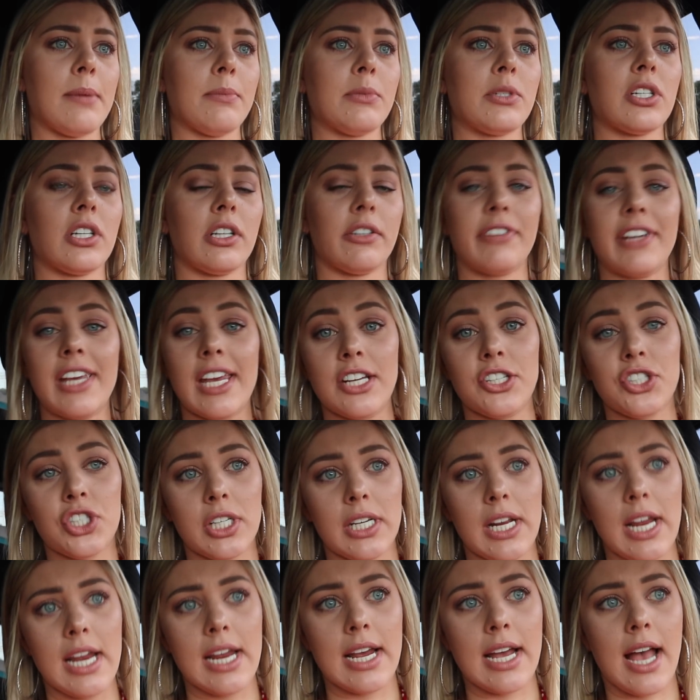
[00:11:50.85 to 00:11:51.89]

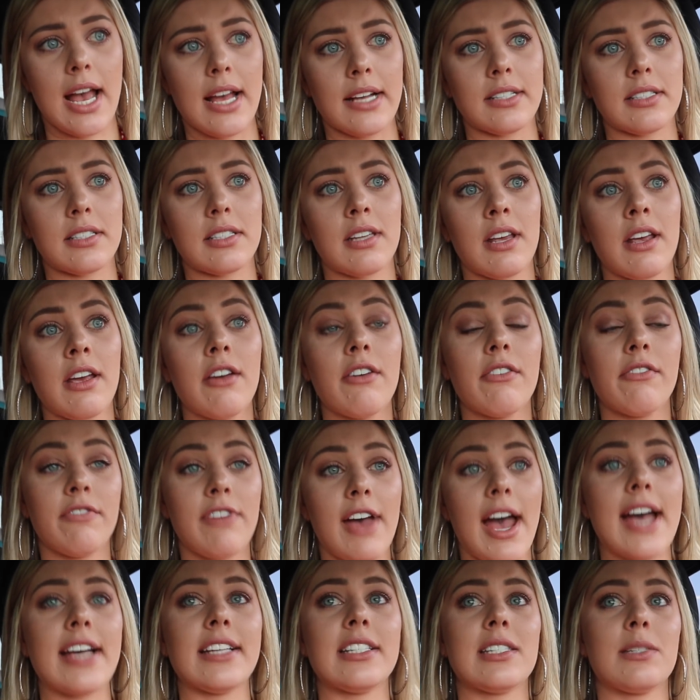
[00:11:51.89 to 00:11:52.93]
certification and
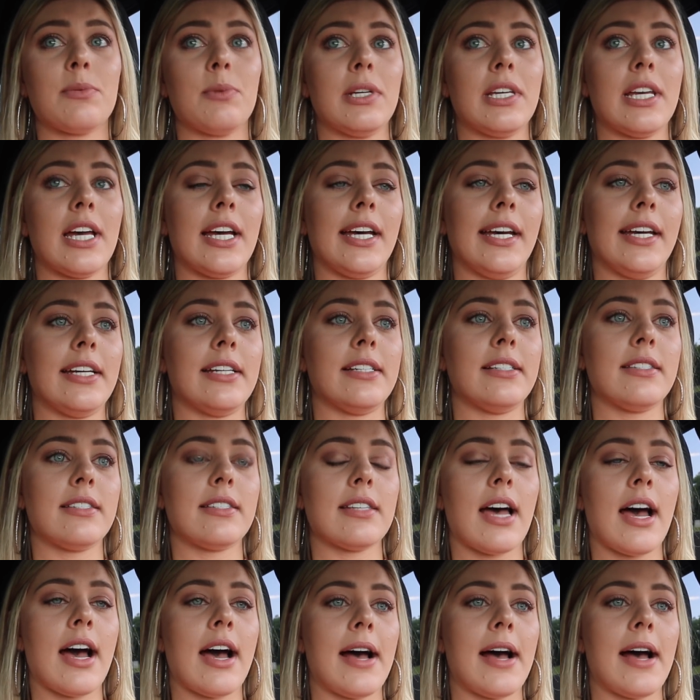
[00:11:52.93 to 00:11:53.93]
vest, because